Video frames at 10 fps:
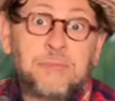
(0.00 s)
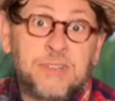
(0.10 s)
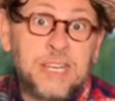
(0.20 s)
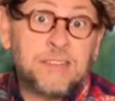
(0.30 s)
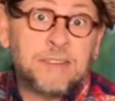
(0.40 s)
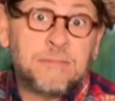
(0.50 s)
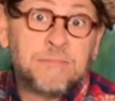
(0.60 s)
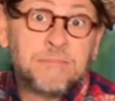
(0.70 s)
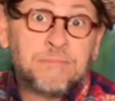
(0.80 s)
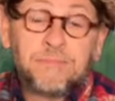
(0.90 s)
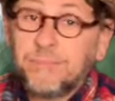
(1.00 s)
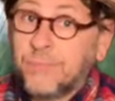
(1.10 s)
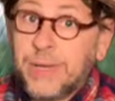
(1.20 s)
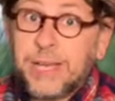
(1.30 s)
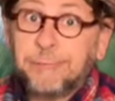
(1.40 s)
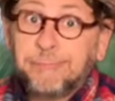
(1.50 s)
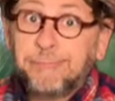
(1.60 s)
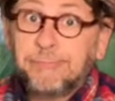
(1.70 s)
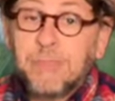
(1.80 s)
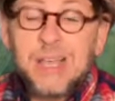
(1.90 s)
sneezing? Well,
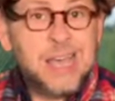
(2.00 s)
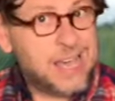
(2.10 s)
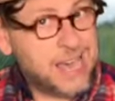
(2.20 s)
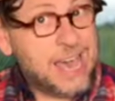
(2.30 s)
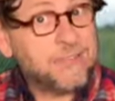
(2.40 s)
it had a